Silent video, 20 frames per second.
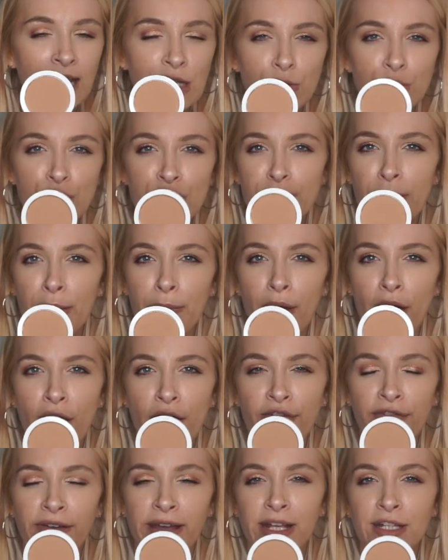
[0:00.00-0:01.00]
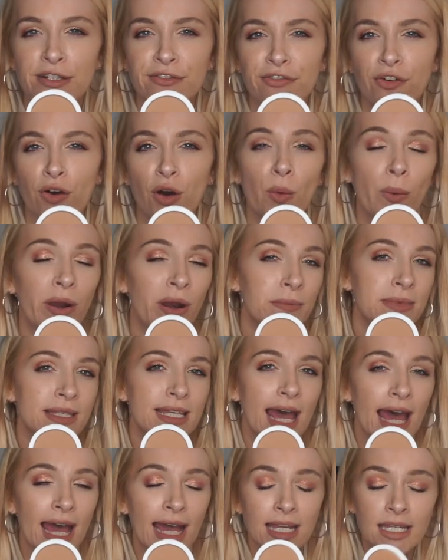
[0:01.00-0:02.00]
this would just be perfect for when I'm
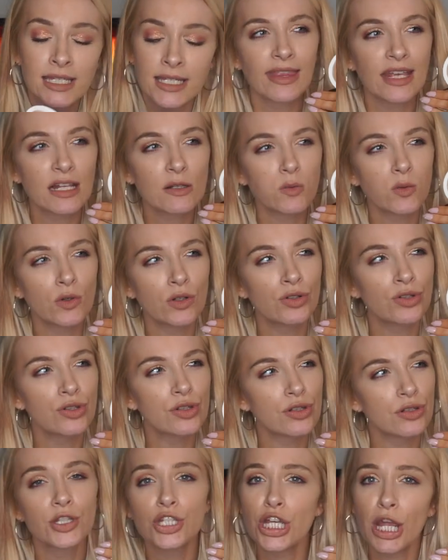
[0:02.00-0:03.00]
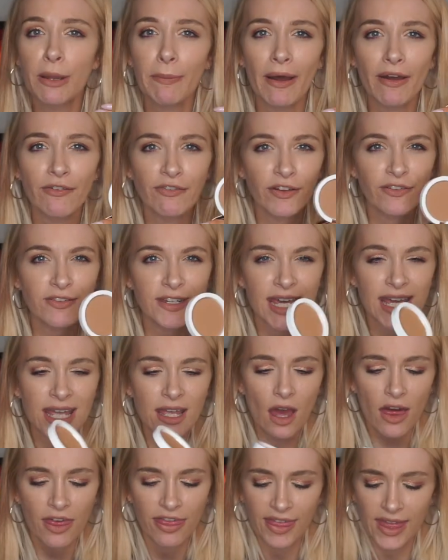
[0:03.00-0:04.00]
tanned. This was £2.50,
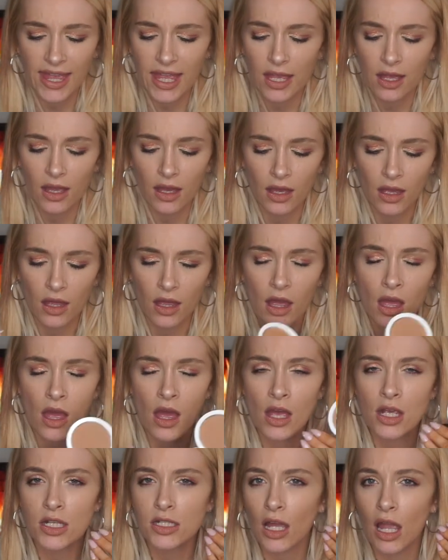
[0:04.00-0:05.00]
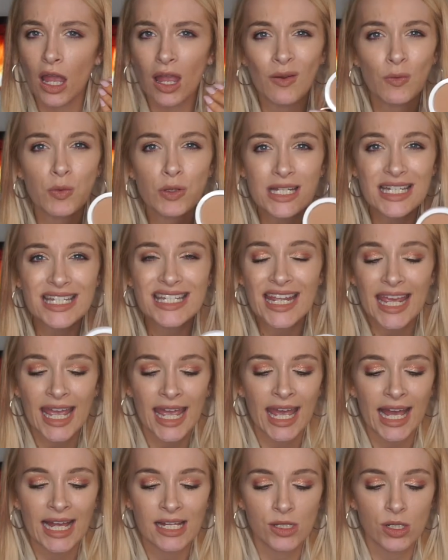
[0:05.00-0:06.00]
I think. So it wasn't
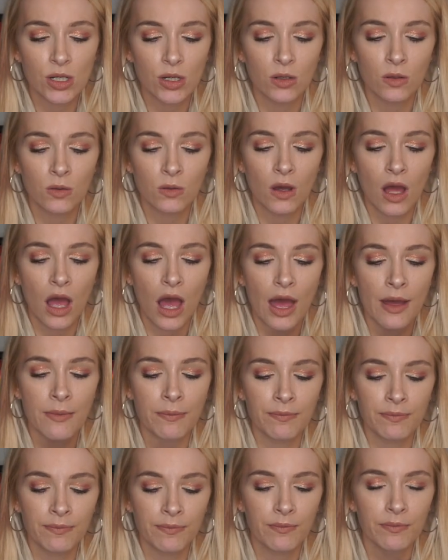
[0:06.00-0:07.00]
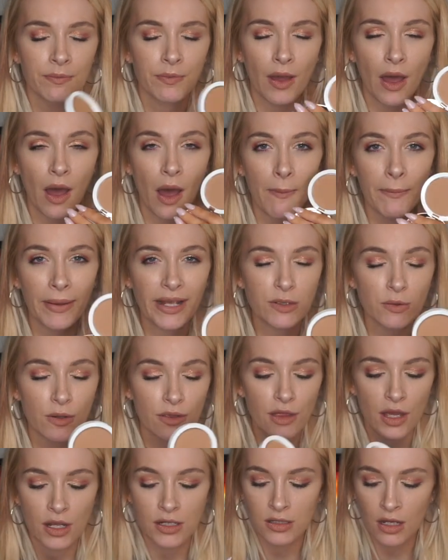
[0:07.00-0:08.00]
dear at all, but I picked one of
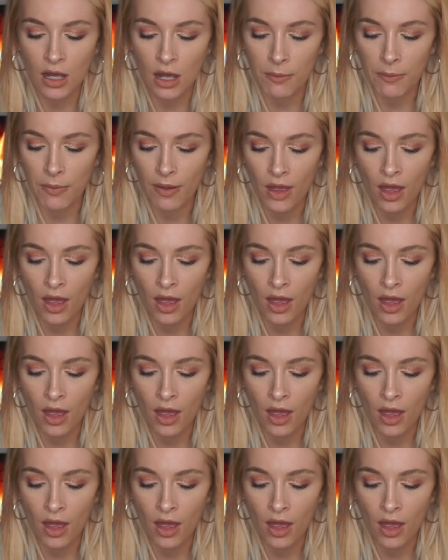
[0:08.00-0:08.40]
those up,